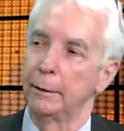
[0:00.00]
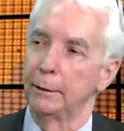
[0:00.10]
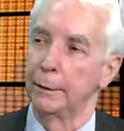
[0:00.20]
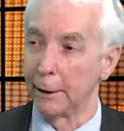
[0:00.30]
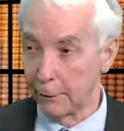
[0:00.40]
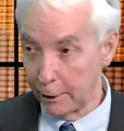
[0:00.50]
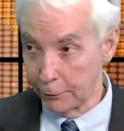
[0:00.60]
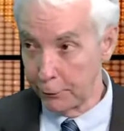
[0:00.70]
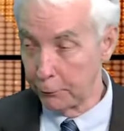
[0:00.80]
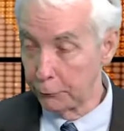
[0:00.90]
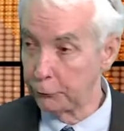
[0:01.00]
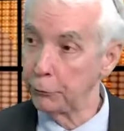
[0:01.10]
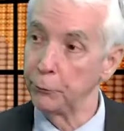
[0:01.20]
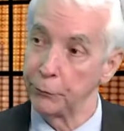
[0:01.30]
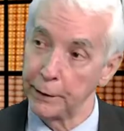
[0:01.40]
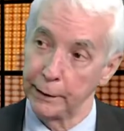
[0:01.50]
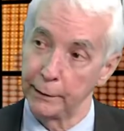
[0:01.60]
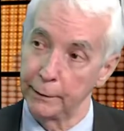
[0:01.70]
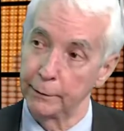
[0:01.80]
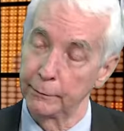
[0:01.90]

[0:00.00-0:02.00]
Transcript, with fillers: there are those who think